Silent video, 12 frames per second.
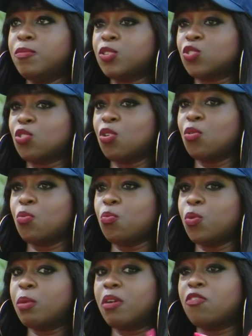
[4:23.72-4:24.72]
So
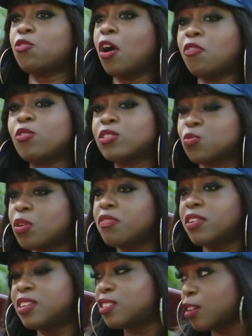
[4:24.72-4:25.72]
we were, of course, we were
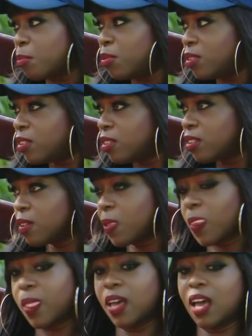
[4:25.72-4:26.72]
very stubborn,
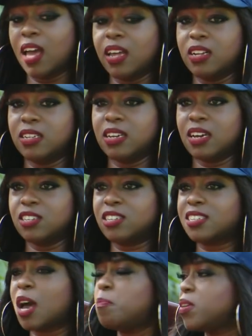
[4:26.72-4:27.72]
and
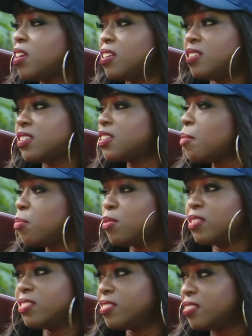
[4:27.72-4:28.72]
just happy kids,
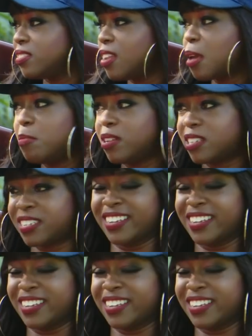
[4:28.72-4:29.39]
stubborn, name it.